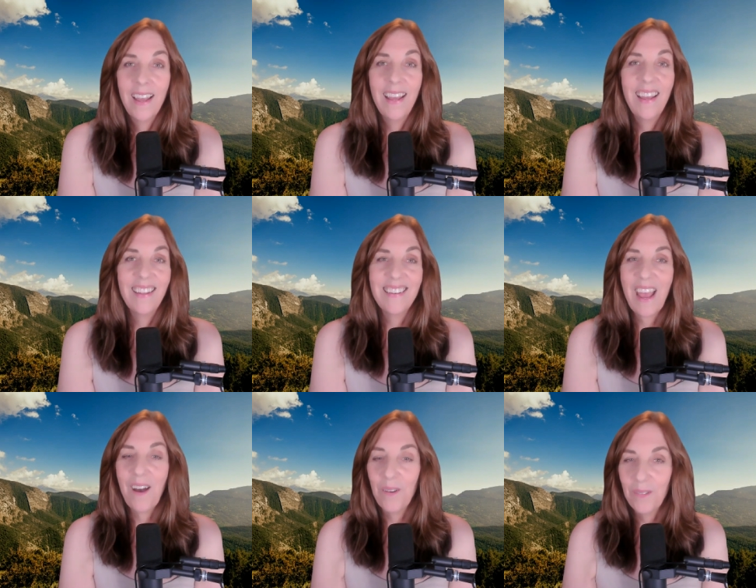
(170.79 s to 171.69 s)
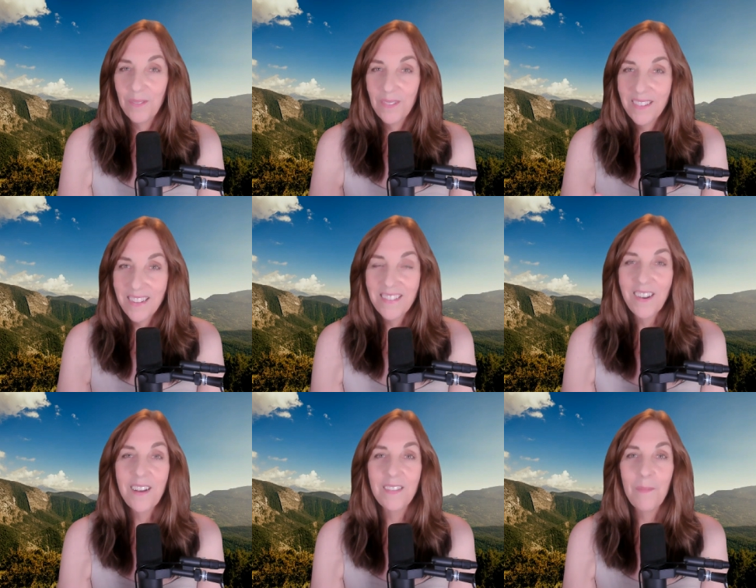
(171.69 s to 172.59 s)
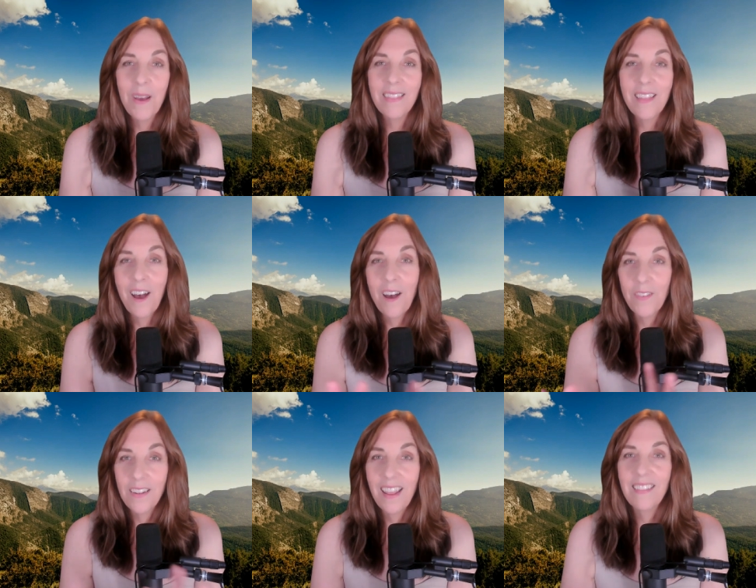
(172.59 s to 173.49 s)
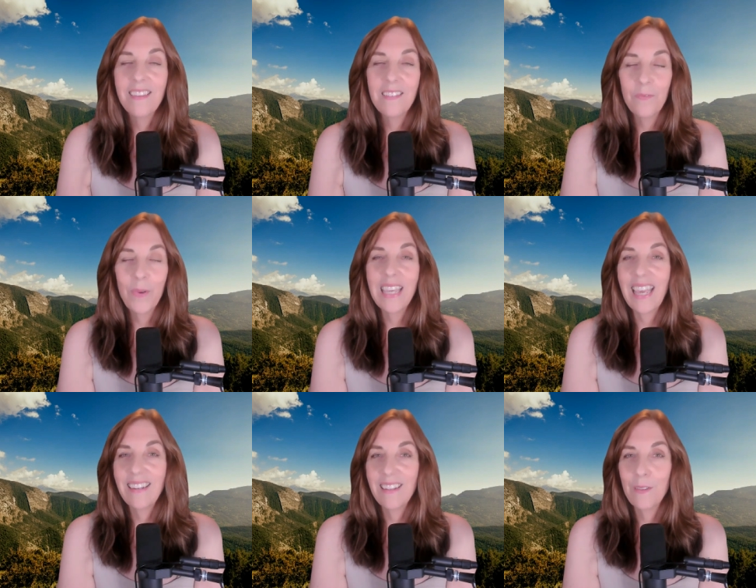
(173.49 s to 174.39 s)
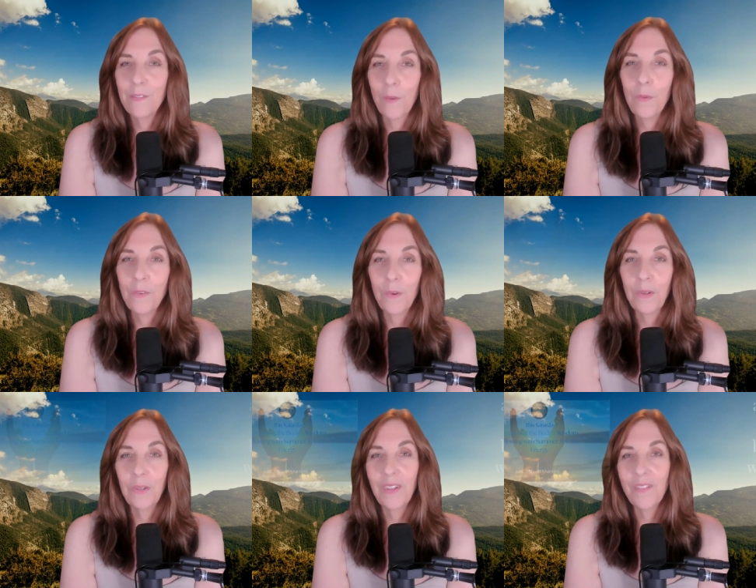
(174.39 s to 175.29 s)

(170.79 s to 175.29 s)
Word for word: Uh, now, to start the month off and this weekend in the Soul Circle,